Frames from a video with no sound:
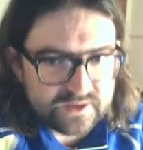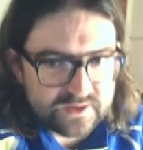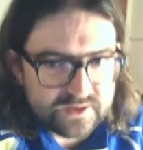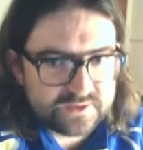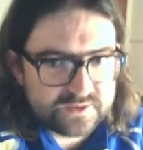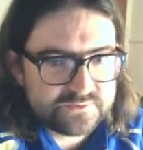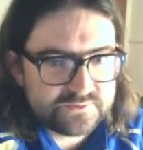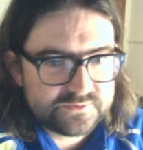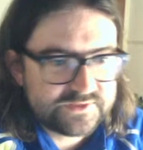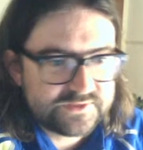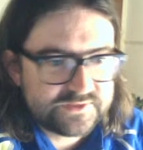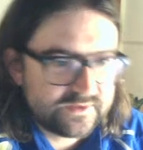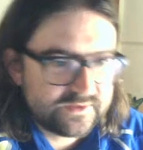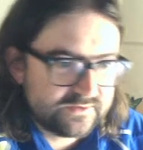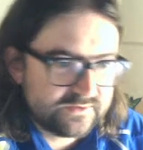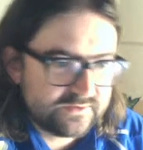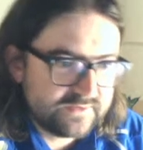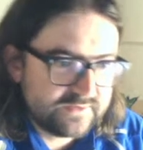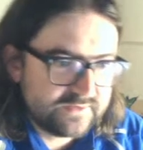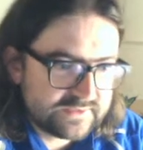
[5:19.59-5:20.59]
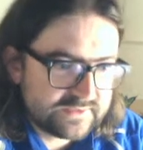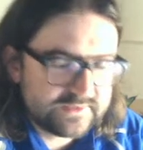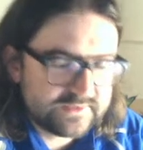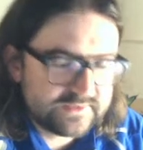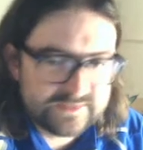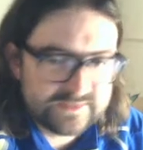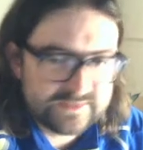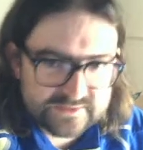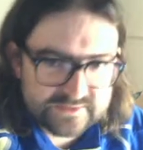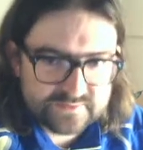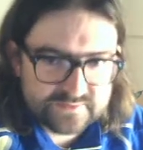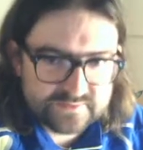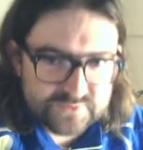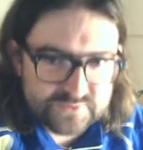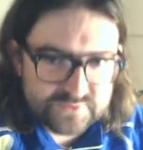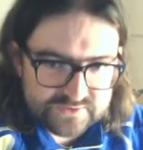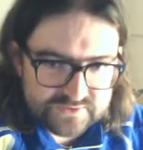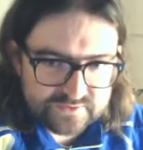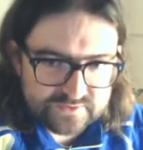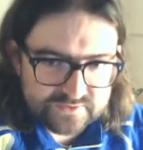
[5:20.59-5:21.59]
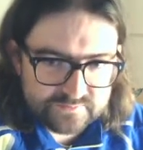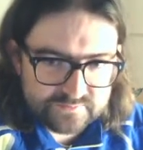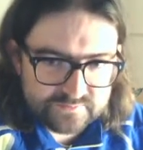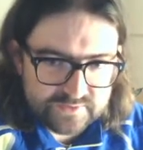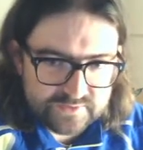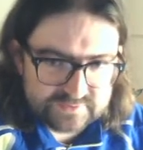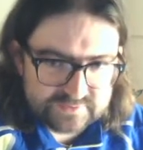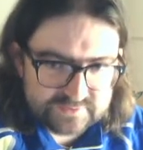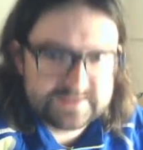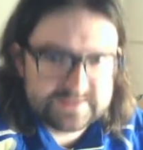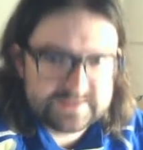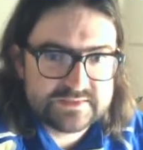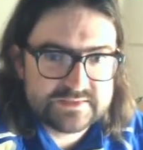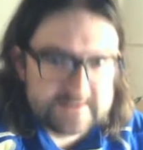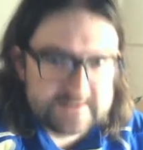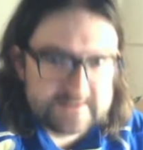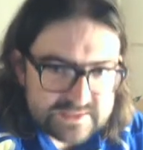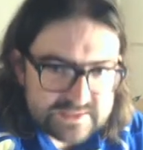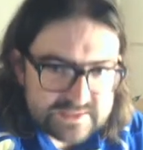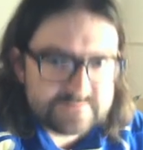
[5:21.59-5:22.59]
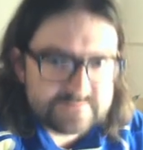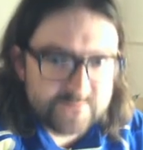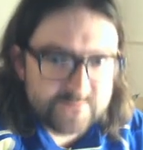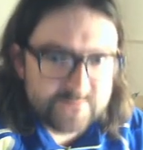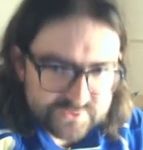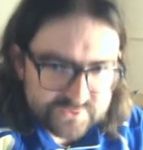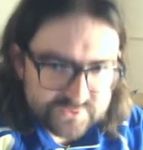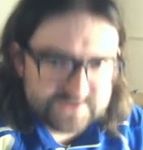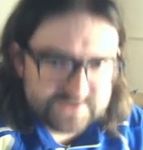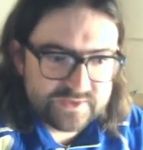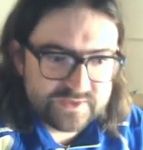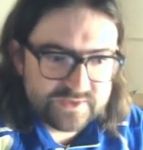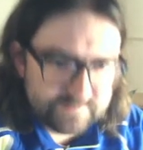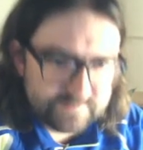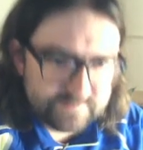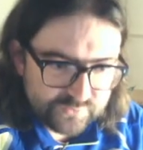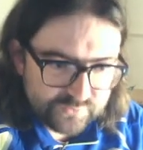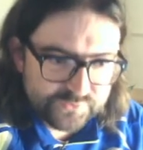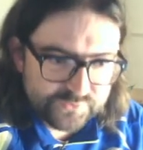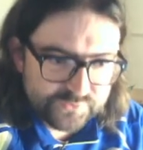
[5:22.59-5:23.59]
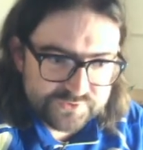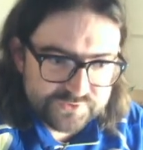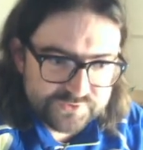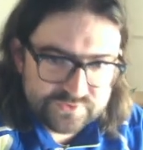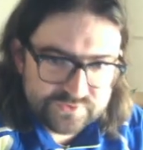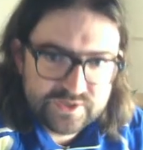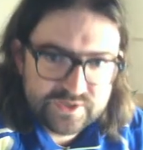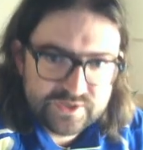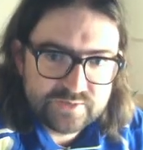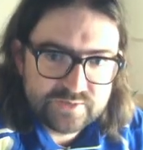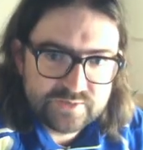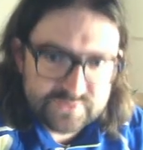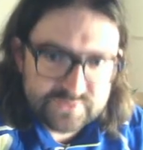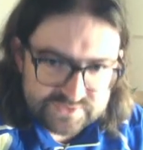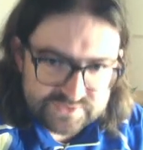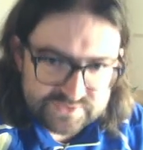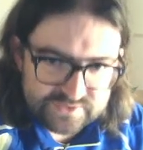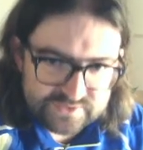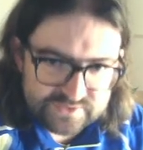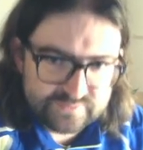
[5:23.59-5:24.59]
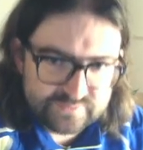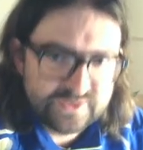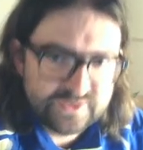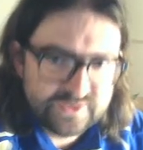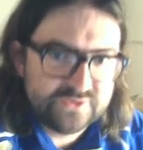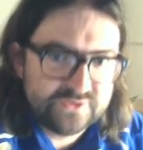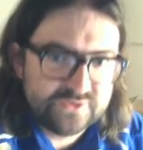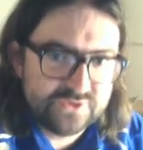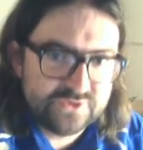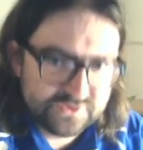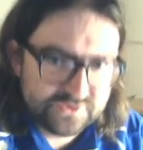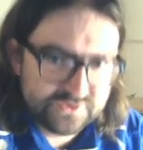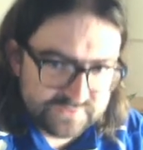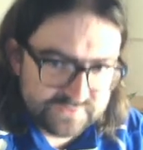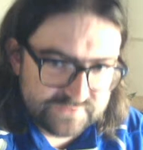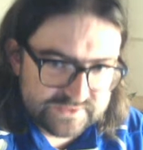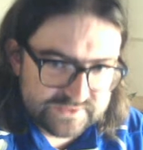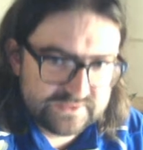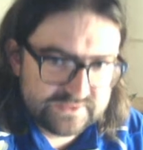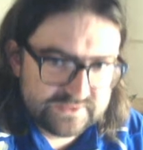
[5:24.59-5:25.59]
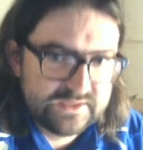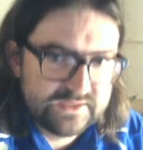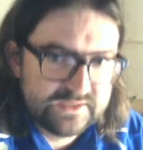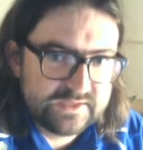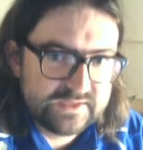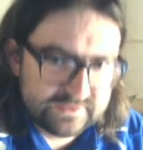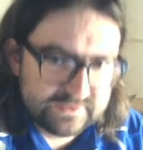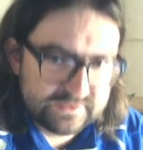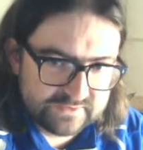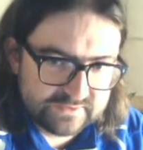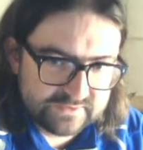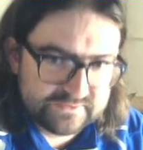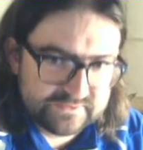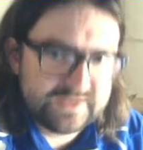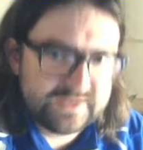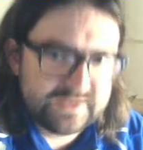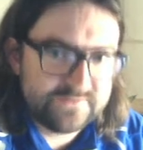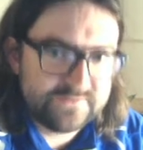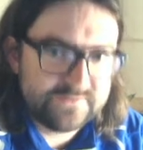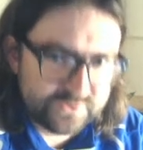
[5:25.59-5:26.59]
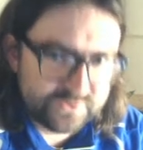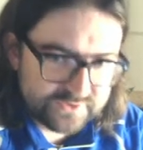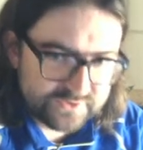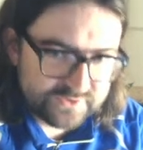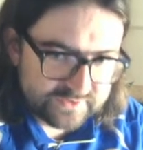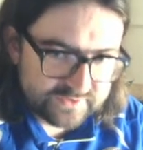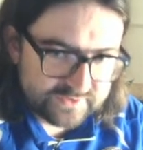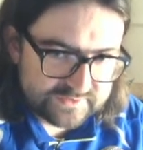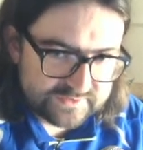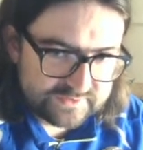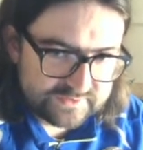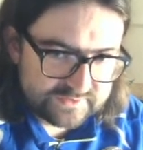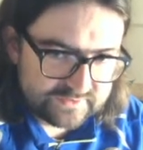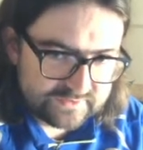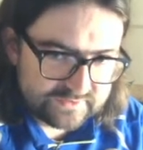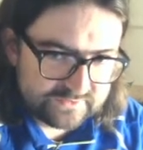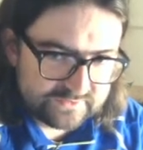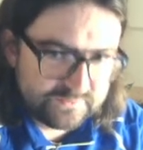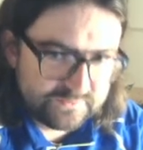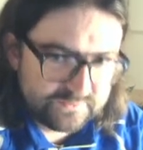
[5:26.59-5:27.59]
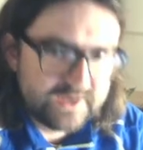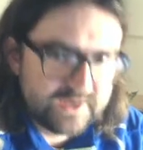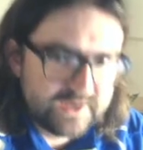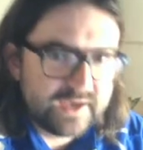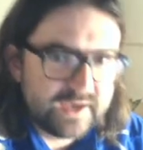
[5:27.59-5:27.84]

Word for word: I would say this is a museum, this is the most important museum you should visit in London, if not the United Kingdom.